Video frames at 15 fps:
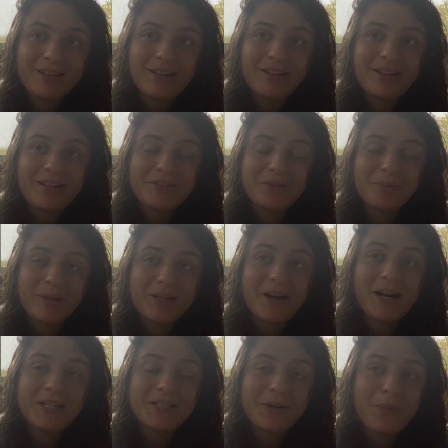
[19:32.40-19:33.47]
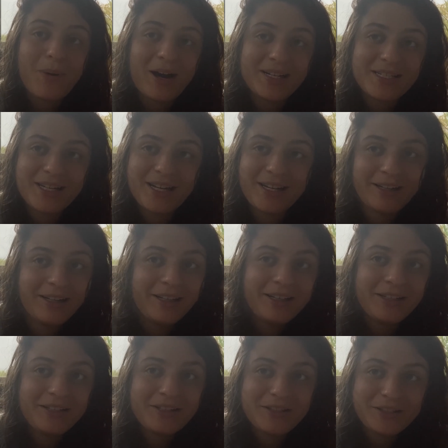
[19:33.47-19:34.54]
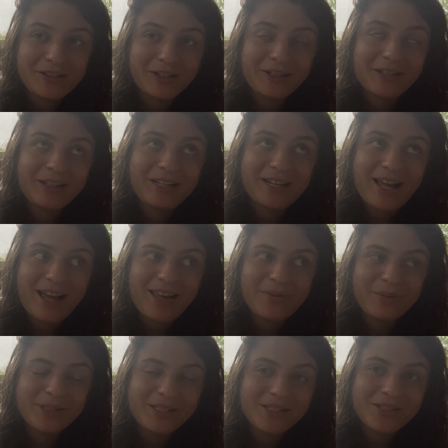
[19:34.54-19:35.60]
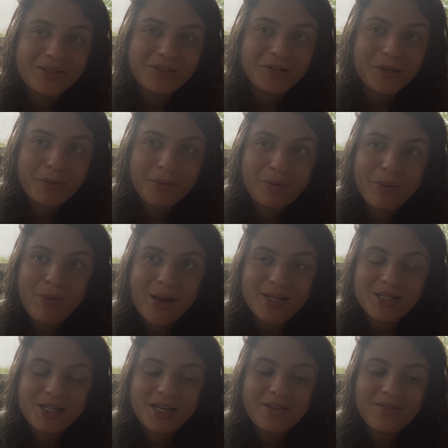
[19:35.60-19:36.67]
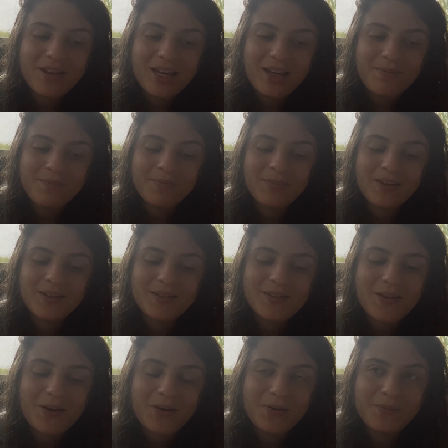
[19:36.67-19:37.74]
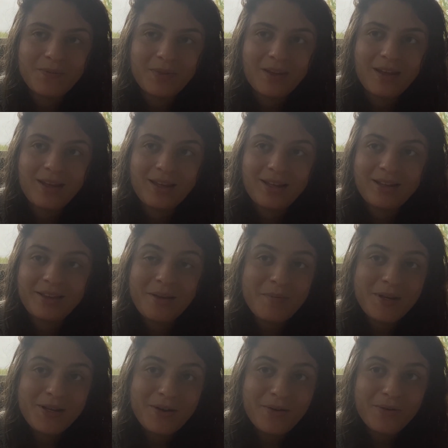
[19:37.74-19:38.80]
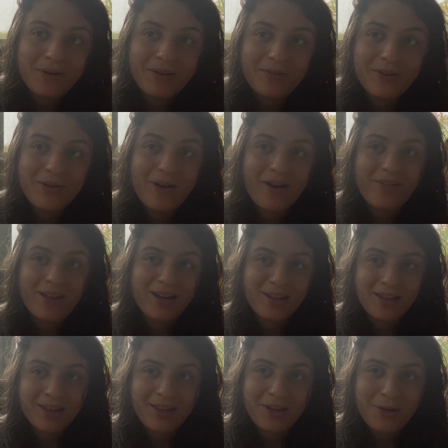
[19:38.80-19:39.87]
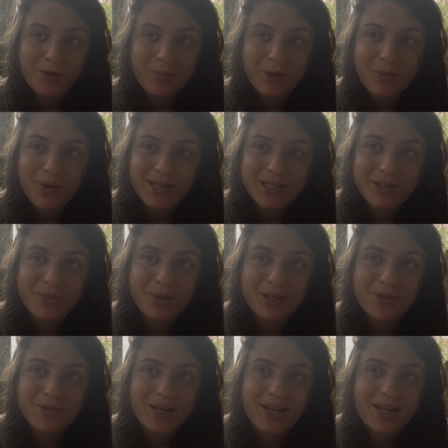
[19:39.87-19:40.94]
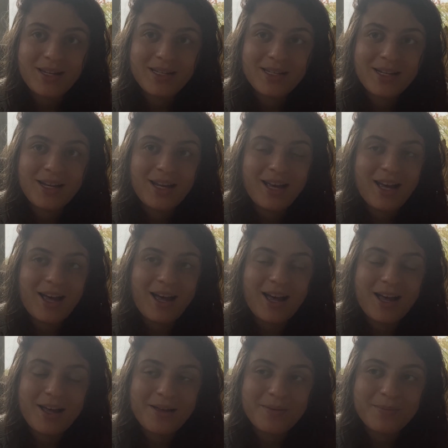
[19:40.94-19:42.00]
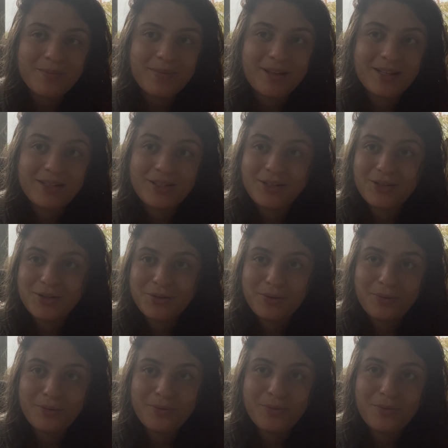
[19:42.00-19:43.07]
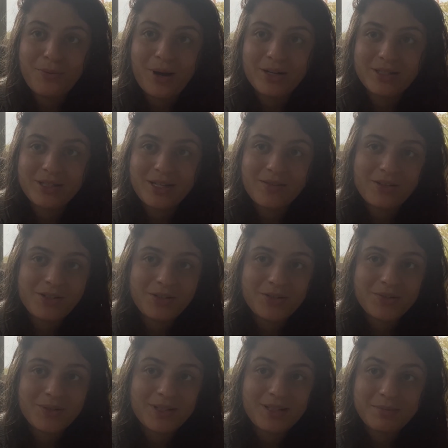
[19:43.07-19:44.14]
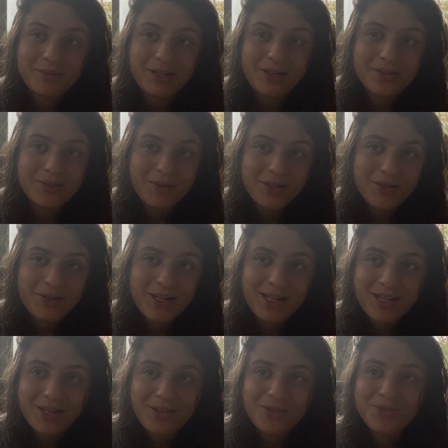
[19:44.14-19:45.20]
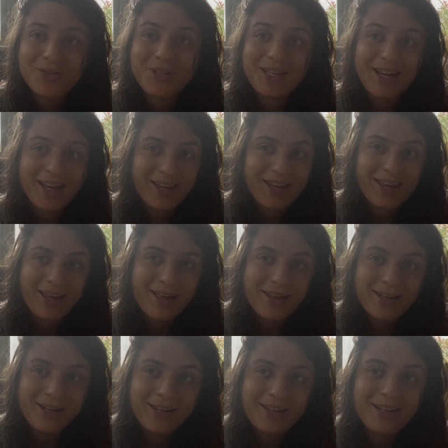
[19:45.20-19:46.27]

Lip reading: he told me not to watch it during the night, which is usually when we watch TV. So let me know if you have anything that you've been watching while you knit. Do you watch TV shows with subtitles while you knit? Usually I can.